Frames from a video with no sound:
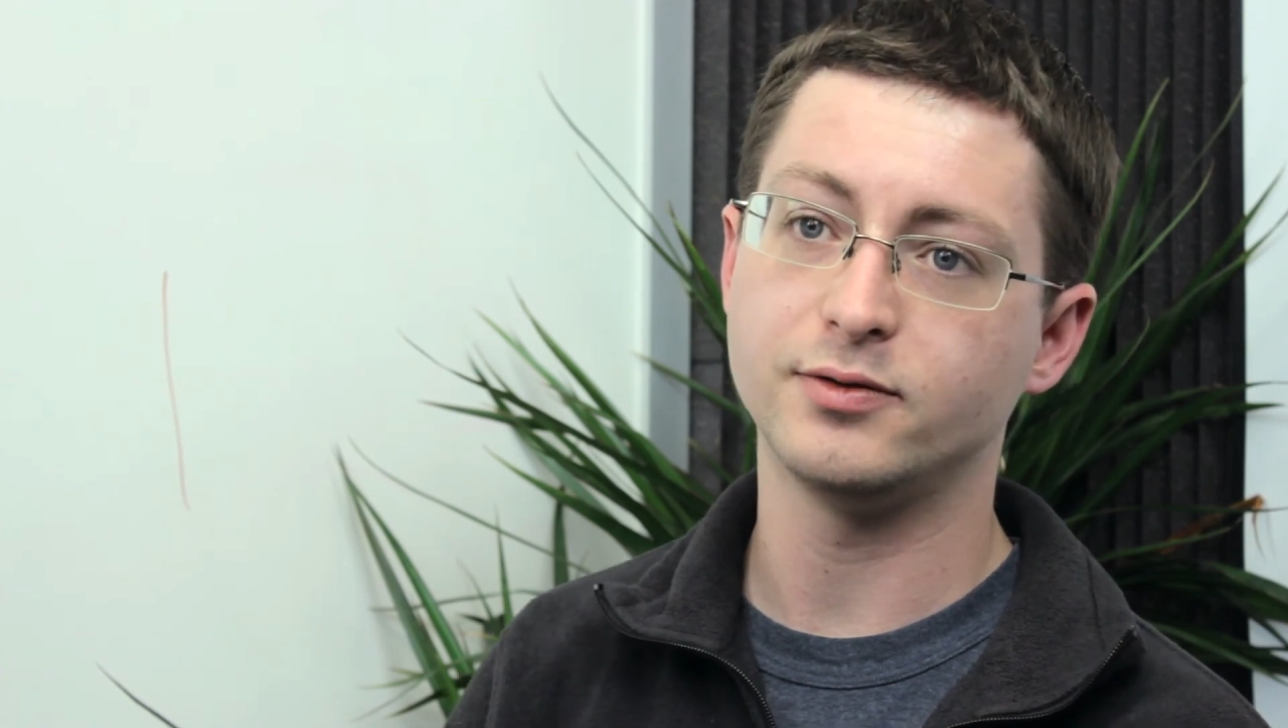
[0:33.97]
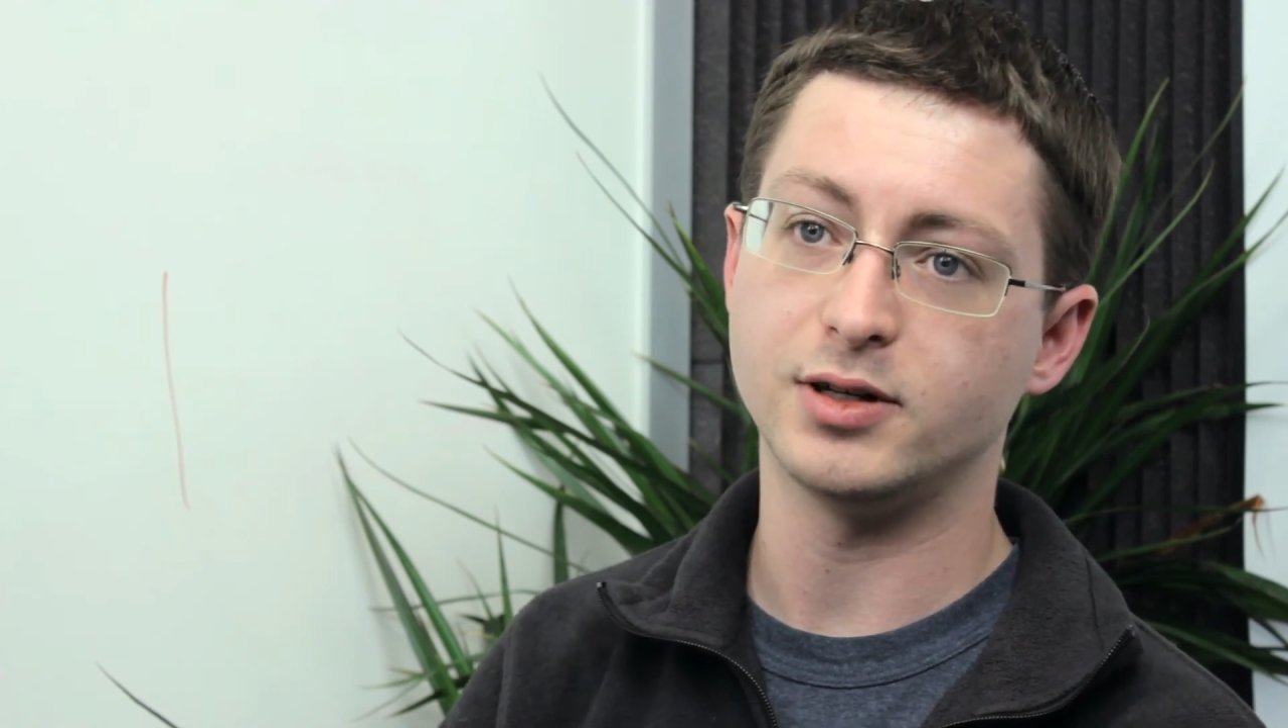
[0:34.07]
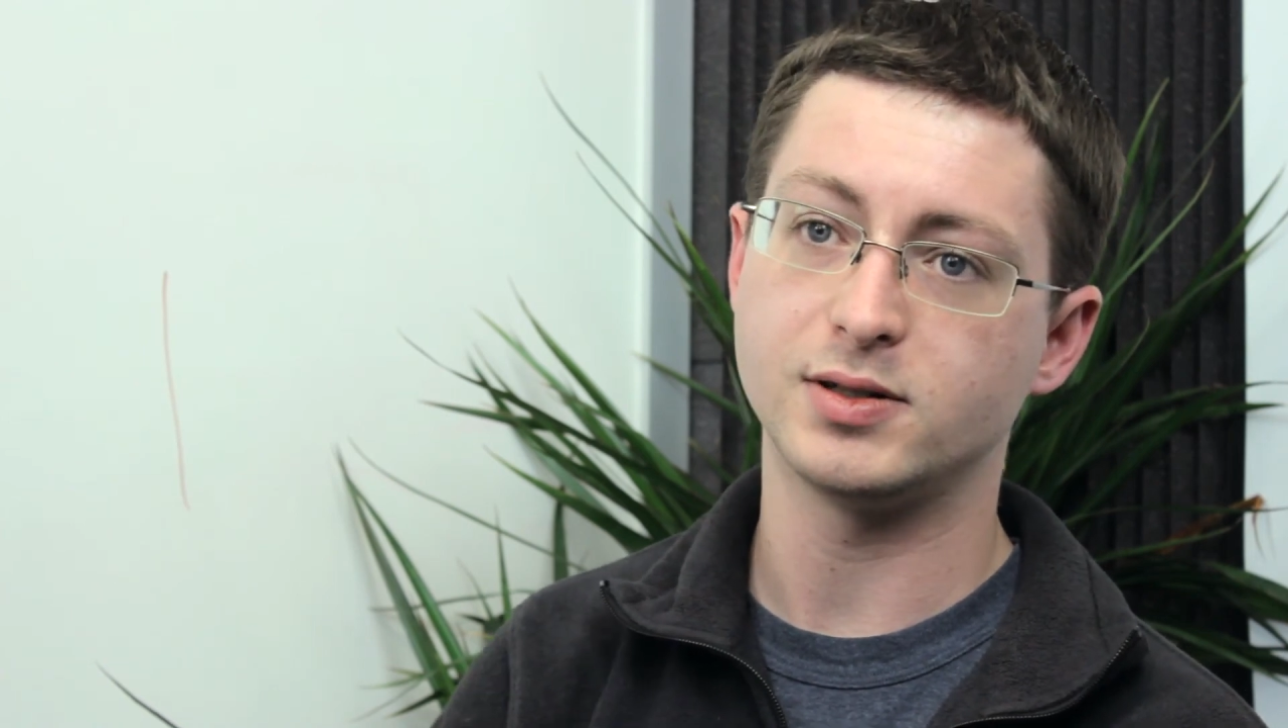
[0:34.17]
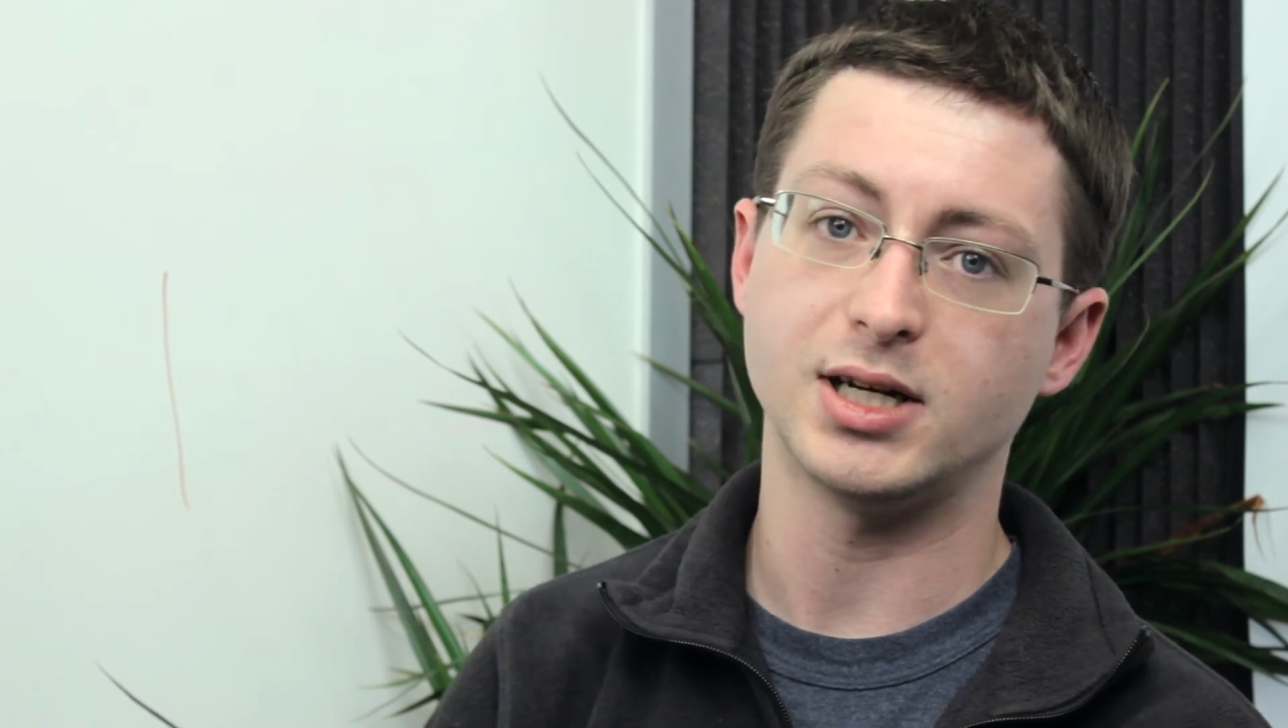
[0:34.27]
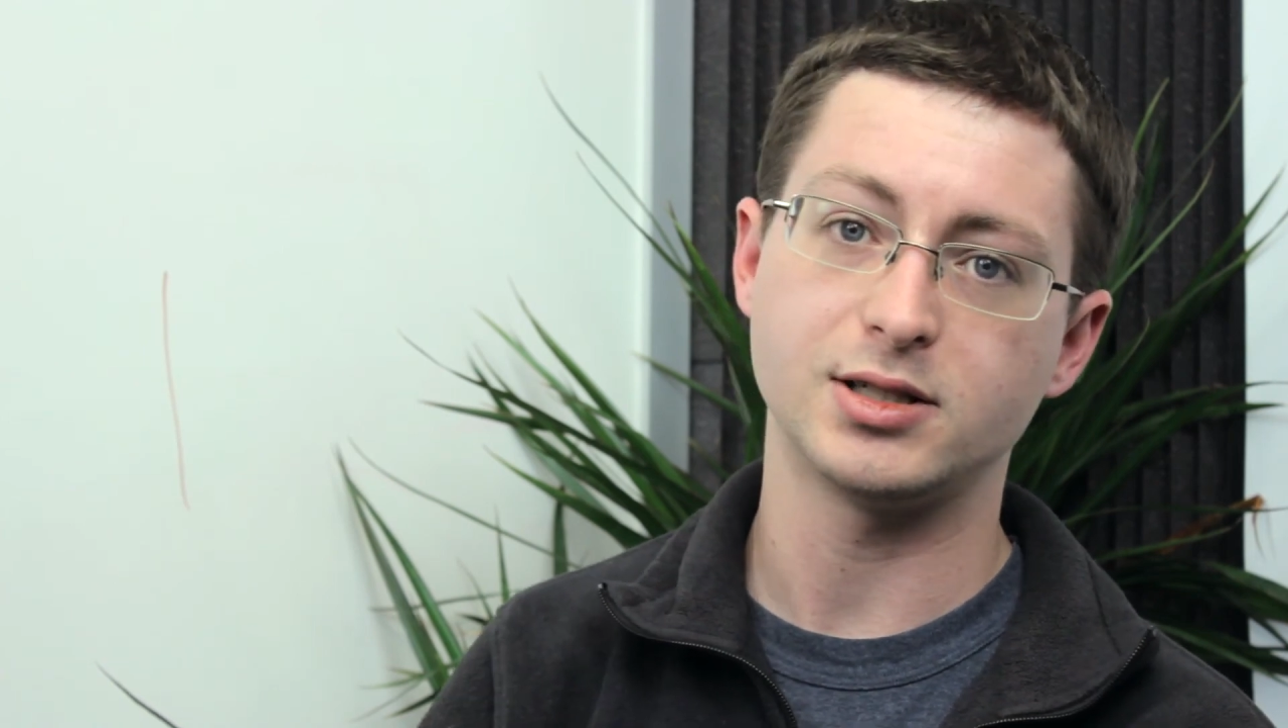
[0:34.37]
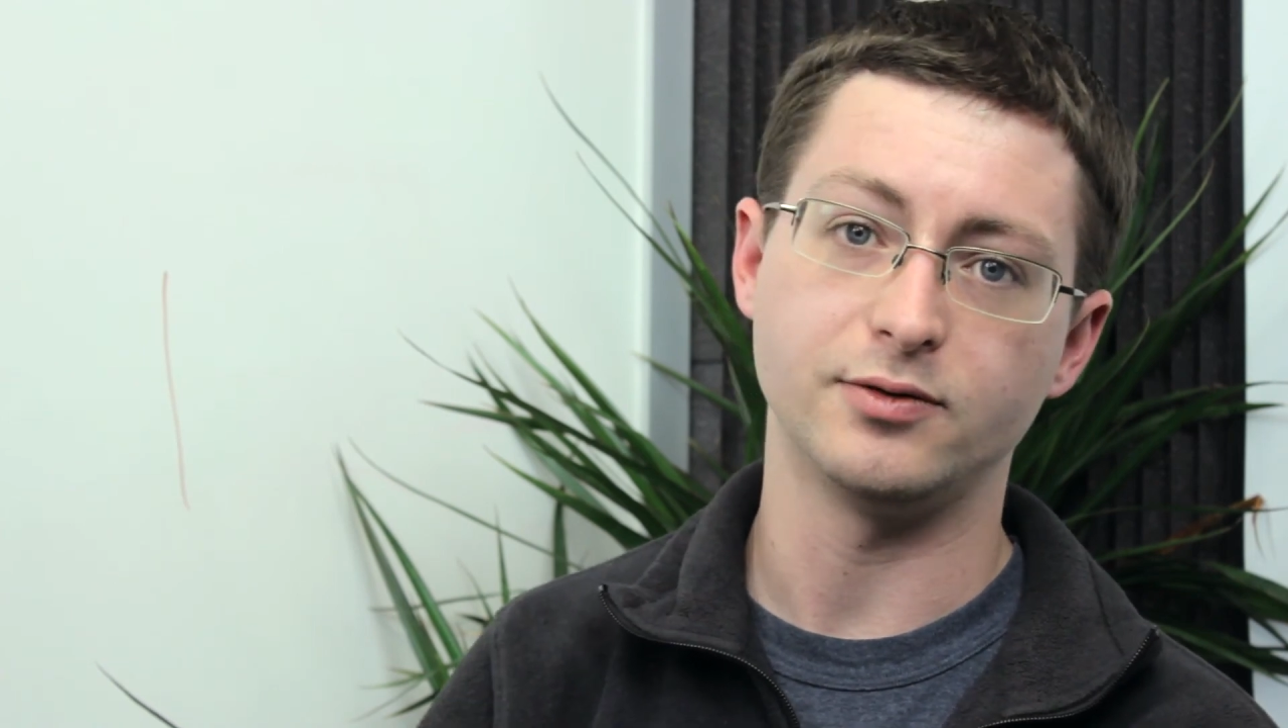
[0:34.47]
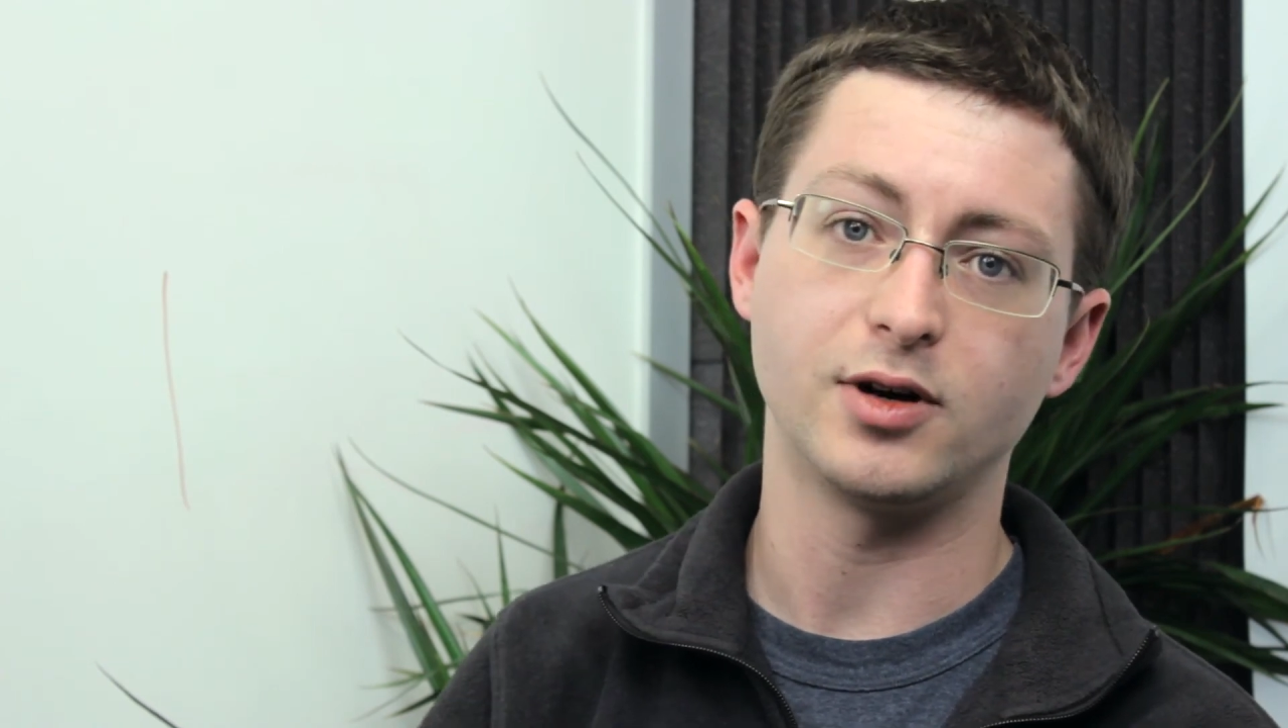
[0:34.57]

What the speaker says: of those sets of